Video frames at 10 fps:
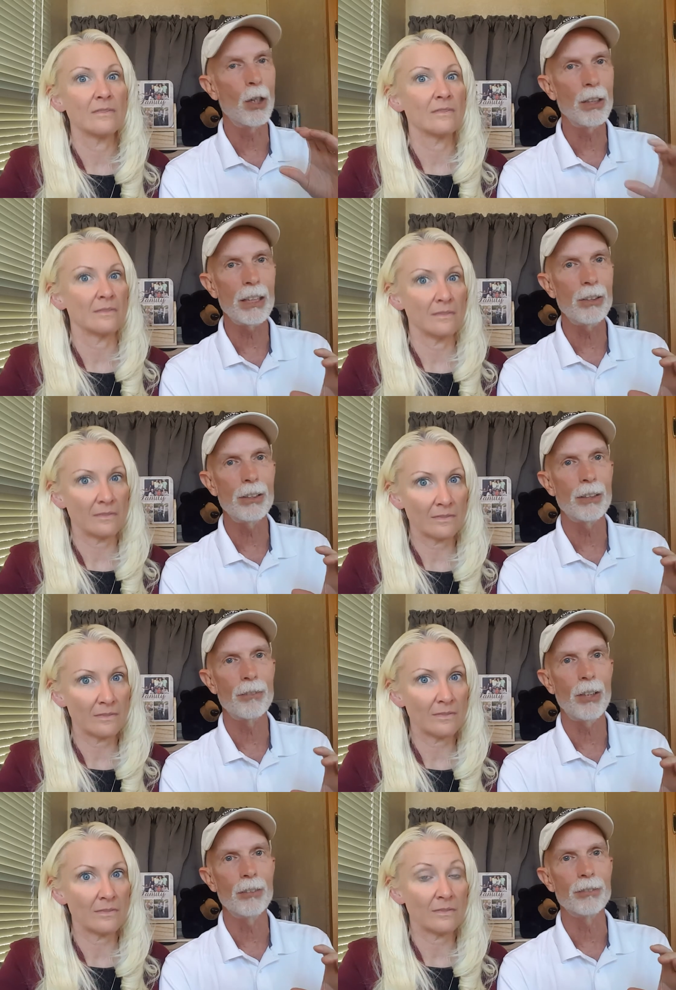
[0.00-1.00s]
Speaker 1: only use their
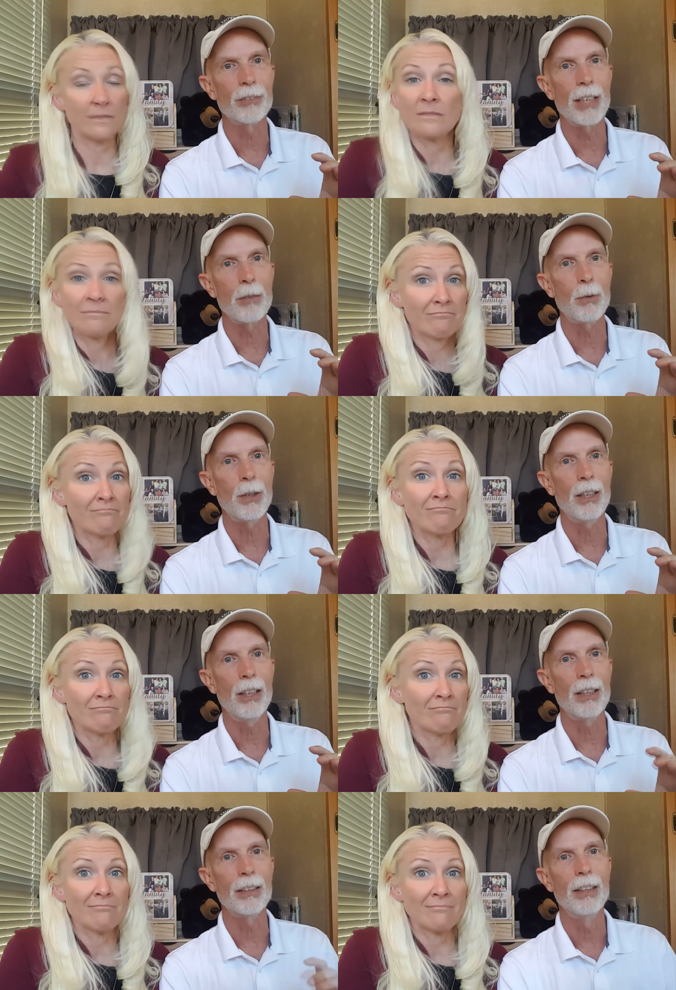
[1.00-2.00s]
phone from that point
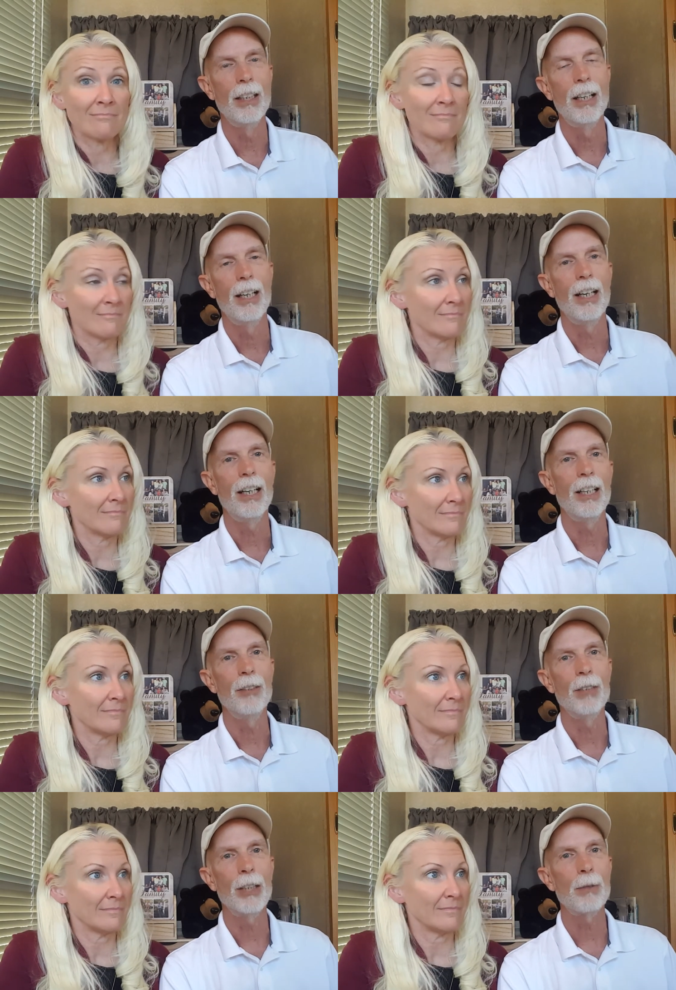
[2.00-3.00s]
on.
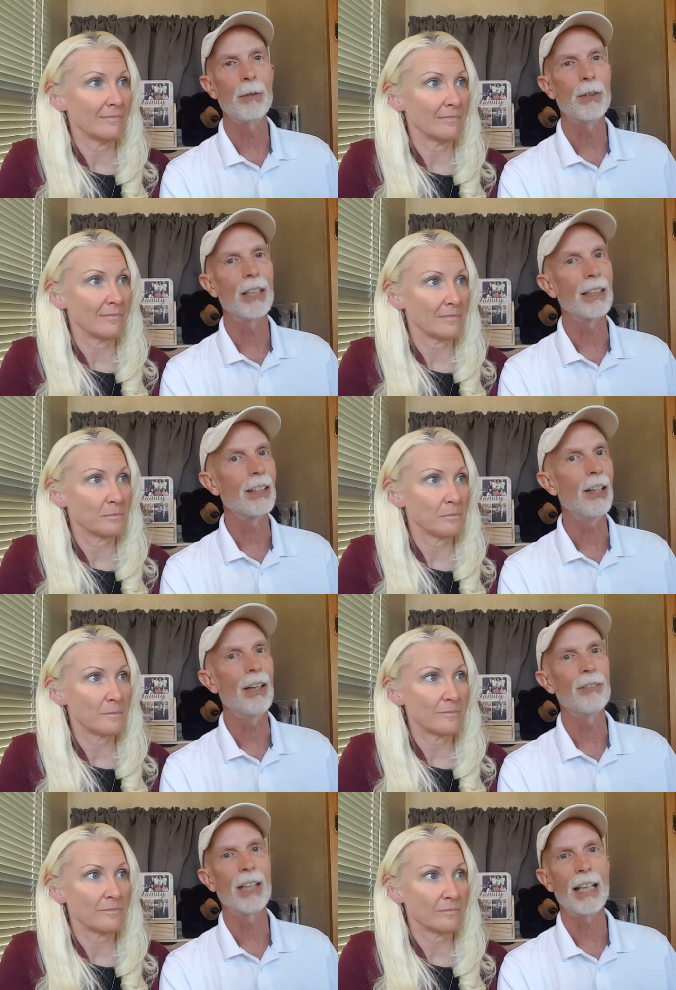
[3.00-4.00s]
Um, other people are like, no,
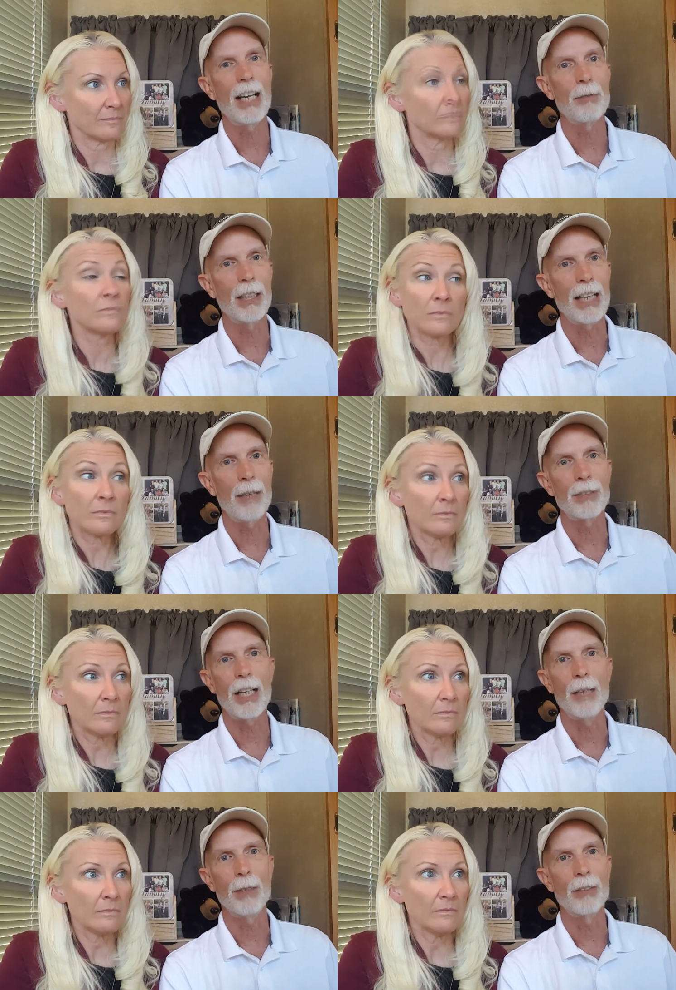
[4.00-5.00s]
I've got to have my
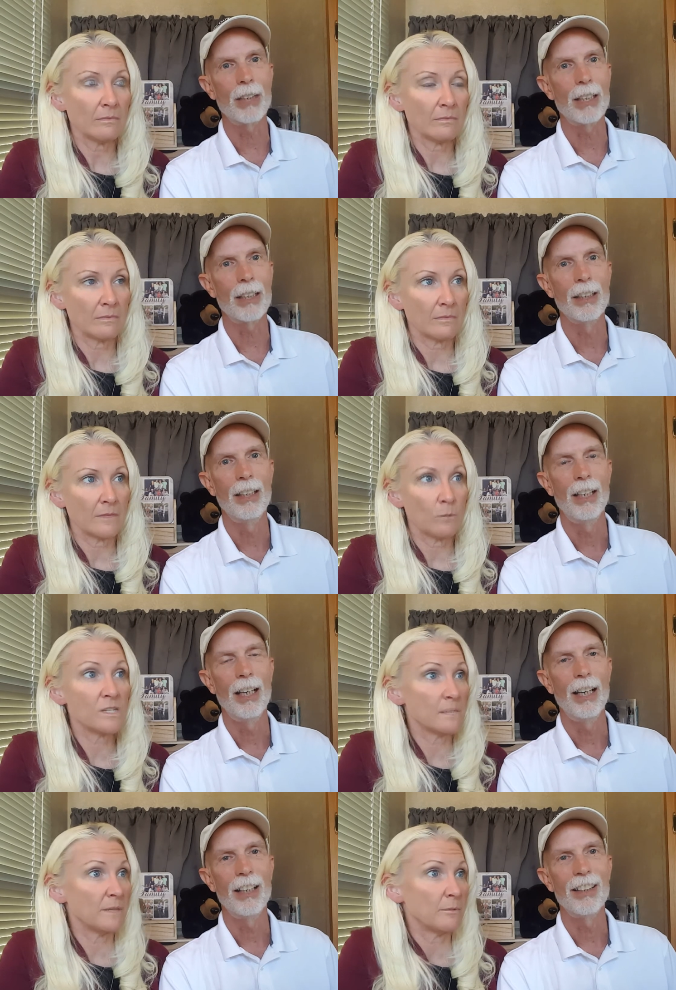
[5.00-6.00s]
laptop. I've got to.
Speaker 2: Well,
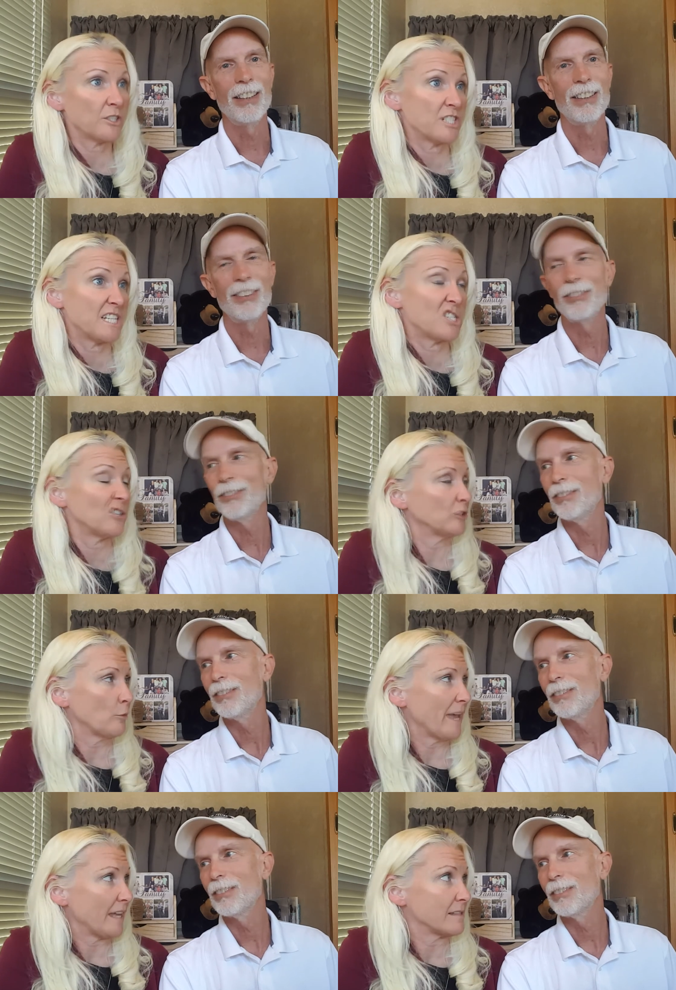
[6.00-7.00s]
some people are digital
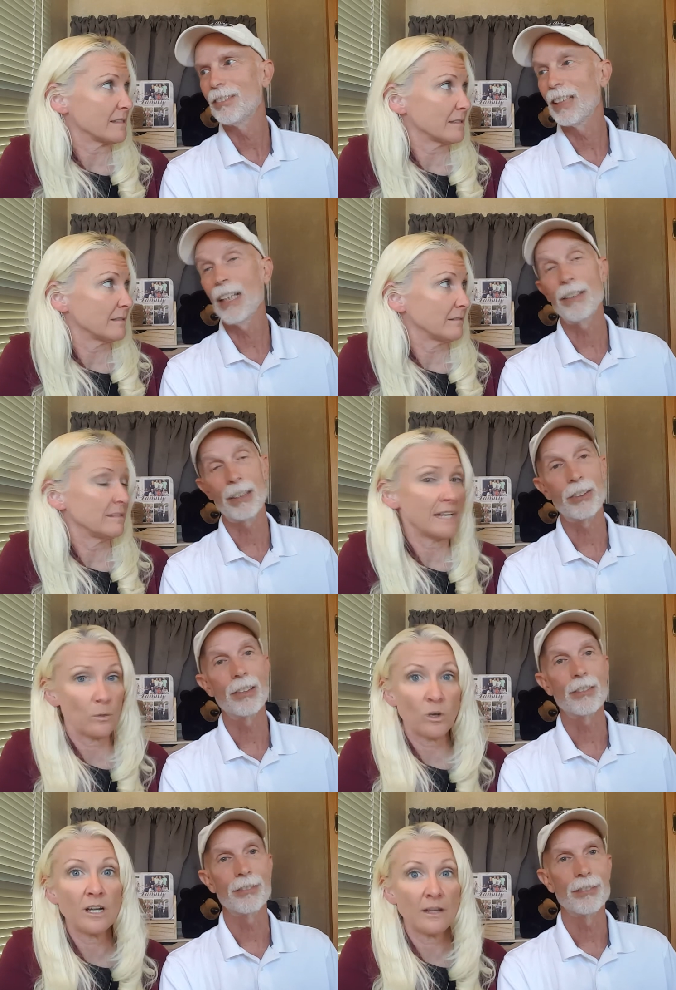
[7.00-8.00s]
nomads. Yeah, that's They
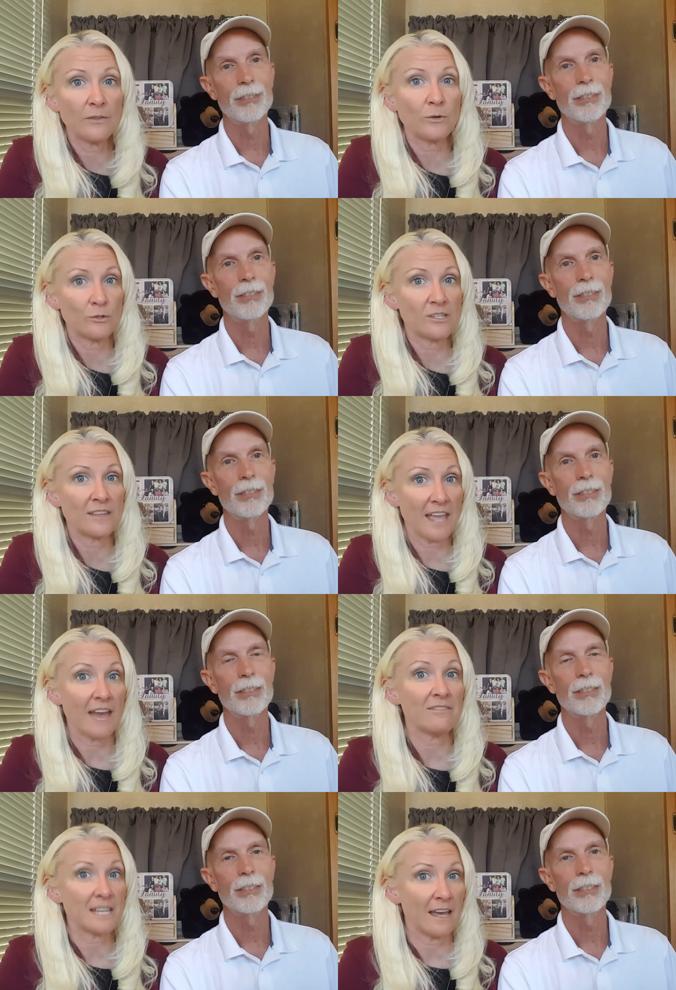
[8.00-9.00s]
true. work on the road, so they
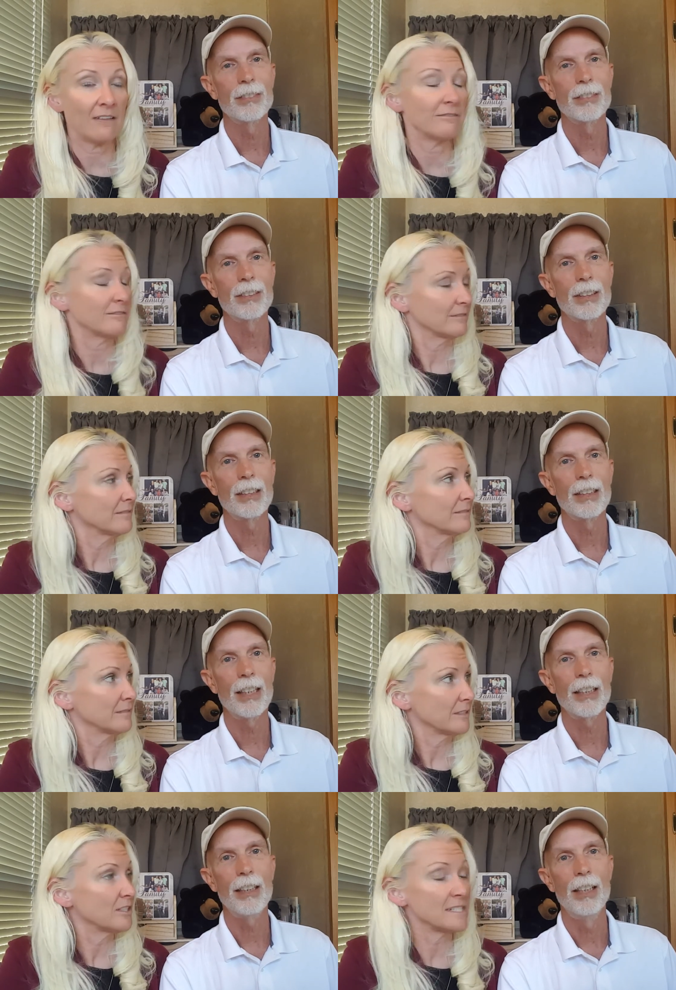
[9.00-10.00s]
have to have
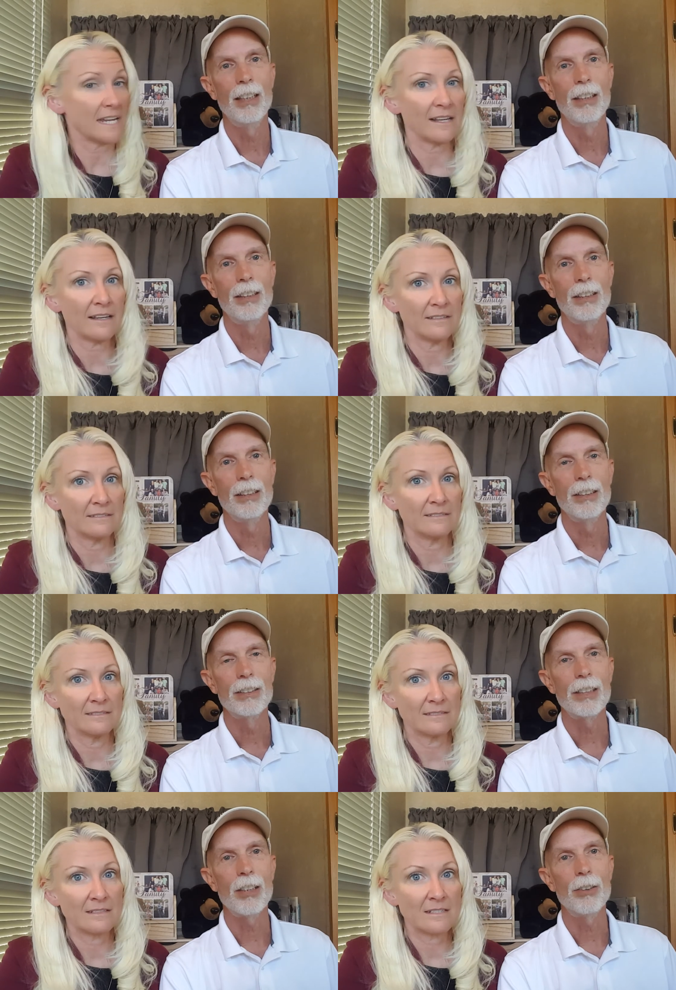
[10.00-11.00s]
yeah. good data.
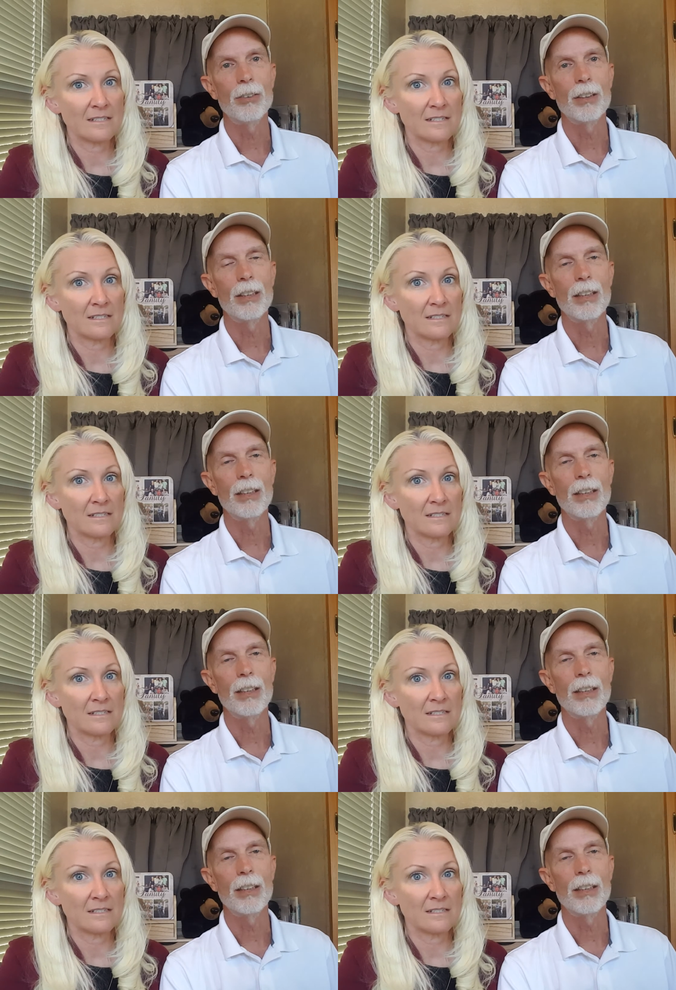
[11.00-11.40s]
Speaker 1: So